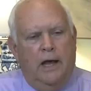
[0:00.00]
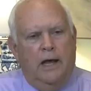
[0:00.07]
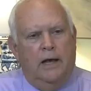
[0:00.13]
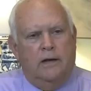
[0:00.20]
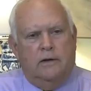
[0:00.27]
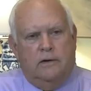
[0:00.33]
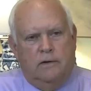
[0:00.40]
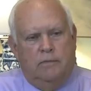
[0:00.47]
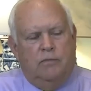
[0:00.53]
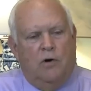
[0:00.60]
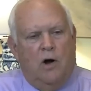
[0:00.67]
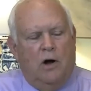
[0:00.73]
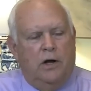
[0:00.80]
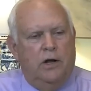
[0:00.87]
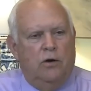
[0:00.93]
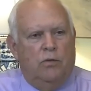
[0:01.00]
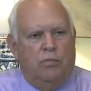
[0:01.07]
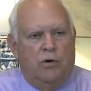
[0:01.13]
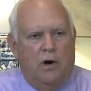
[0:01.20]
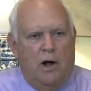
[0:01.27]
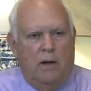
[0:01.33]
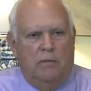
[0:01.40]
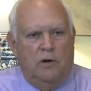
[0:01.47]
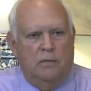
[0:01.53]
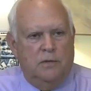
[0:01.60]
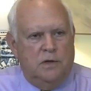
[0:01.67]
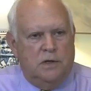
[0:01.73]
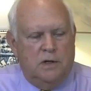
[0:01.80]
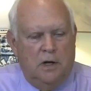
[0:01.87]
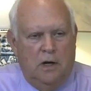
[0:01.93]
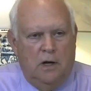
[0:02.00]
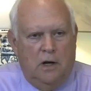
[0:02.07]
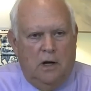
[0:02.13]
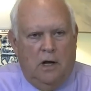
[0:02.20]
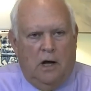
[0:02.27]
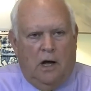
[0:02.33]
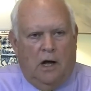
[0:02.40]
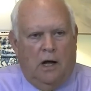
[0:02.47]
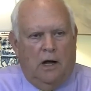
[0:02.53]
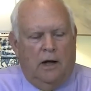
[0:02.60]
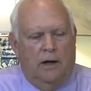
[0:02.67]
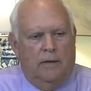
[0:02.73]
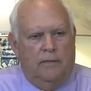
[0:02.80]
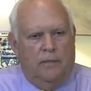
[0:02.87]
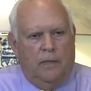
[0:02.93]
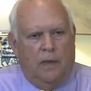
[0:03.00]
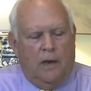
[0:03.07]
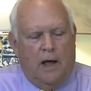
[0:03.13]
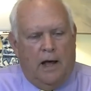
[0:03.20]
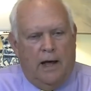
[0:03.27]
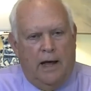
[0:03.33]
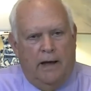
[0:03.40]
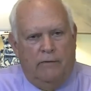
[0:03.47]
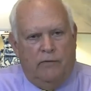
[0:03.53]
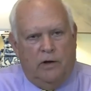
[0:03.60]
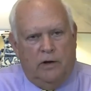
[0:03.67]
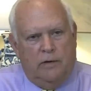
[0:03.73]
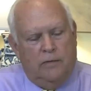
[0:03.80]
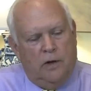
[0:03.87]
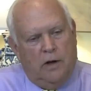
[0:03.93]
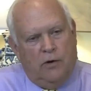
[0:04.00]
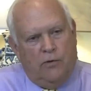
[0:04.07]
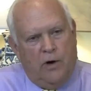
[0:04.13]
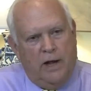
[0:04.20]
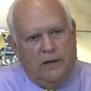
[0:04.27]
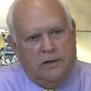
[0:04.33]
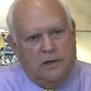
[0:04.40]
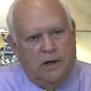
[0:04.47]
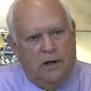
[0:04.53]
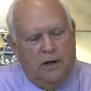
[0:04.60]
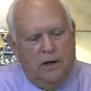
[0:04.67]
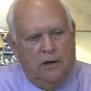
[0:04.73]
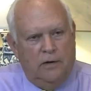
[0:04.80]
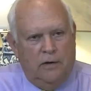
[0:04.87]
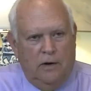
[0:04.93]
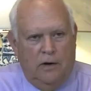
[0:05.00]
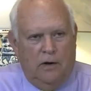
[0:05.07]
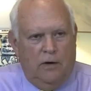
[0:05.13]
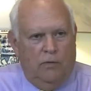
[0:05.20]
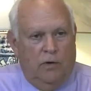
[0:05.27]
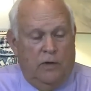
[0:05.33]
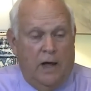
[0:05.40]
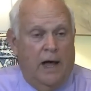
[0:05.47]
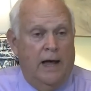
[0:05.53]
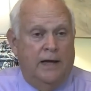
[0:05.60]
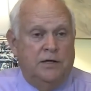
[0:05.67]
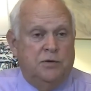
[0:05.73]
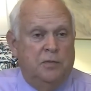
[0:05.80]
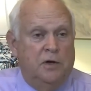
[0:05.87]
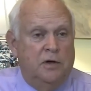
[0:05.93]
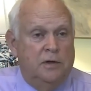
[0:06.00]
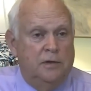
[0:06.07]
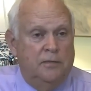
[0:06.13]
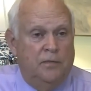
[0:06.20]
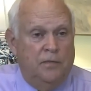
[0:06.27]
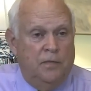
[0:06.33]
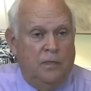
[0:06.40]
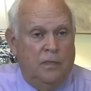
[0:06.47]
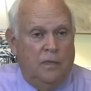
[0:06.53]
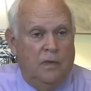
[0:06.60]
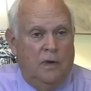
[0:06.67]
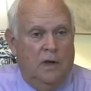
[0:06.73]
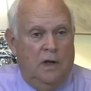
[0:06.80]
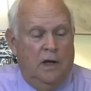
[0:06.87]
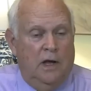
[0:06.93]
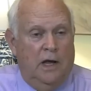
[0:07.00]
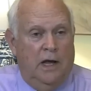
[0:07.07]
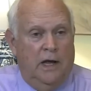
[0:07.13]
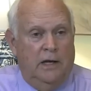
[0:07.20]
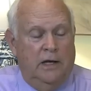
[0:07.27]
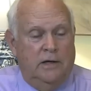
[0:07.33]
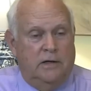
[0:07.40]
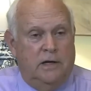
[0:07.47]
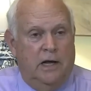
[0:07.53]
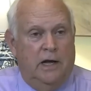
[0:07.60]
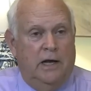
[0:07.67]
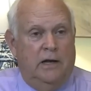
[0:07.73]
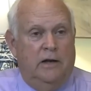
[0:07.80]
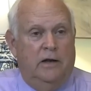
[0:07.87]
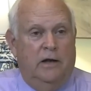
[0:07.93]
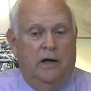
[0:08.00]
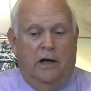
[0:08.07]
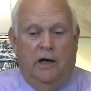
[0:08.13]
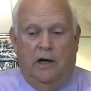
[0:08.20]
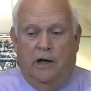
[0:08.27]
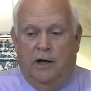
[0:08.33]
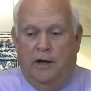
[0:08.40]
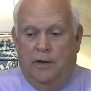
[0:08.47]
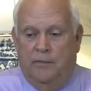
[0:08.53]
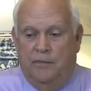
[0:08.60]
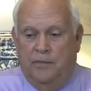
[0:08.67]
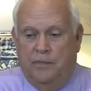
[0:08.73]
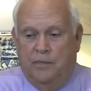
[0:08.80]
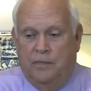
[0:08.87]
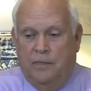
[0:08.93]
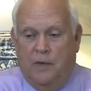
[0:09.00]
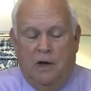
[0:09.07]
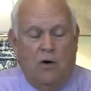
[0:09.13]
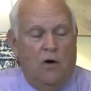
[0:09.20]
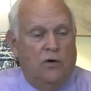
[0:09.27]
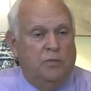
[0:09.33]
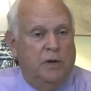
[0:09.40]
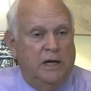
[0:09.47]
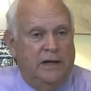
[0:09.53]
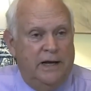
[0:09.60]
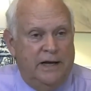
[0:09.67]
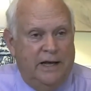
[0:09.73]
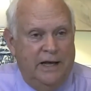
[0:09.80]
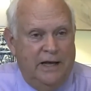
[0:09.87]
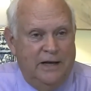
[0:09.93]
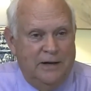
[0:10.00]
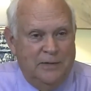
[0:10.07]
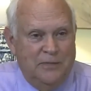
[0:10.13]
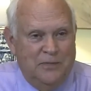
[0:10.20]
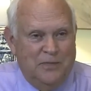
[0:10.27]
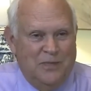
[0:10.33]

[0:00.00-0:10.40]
Yes, bronchial problems. I have a grandson with asthma, and he said, calls me Dickie.